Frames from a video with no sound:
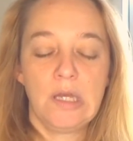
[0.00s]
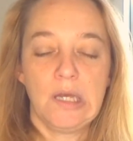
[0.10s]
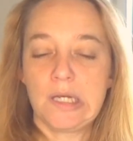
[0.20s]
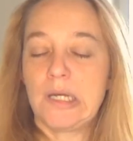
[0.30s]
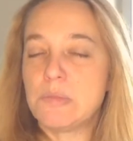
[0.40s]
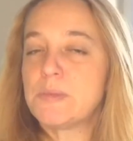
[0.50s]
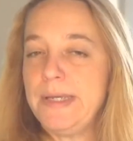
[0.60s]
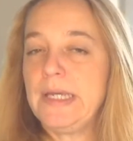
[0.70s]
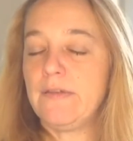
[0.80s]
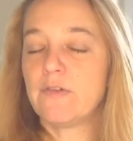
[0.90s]
And I'm
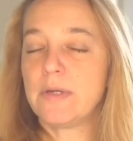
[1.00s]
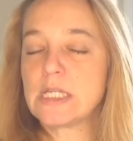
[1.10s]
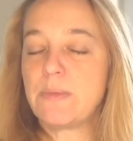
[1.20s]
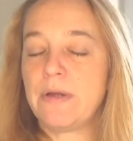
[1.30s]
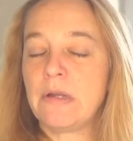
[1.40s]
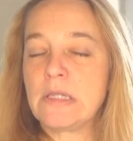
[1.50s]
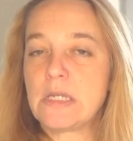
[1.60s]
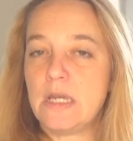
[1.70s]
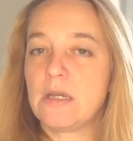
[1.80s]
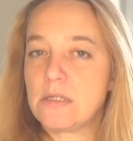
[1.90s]
speaking from experience
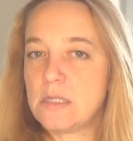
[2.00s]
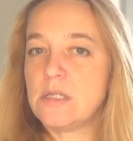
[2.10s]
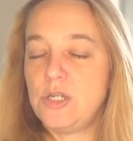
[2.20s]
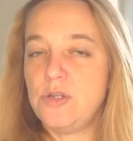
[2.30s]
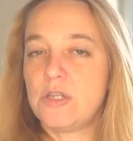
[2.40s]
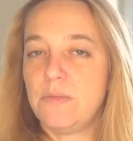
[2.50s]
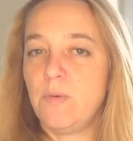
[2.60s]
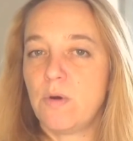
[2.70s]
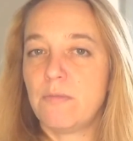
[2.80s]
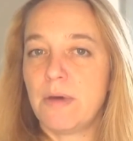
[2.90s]
here because this used to be
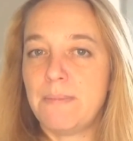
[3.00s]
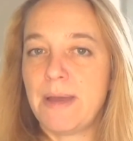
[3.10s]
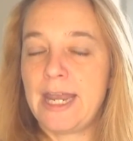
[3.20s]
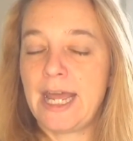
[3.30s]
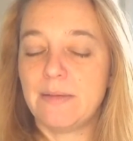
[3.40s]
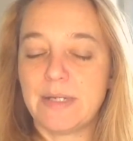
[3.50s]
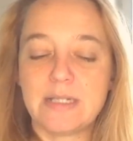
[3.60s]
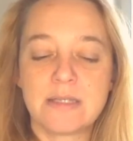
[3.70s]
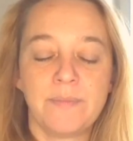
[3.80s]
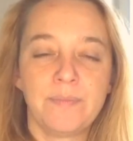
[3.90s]
one of my bad
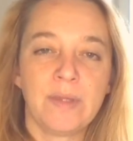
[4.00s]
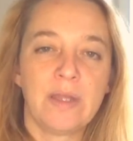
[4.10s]
habits.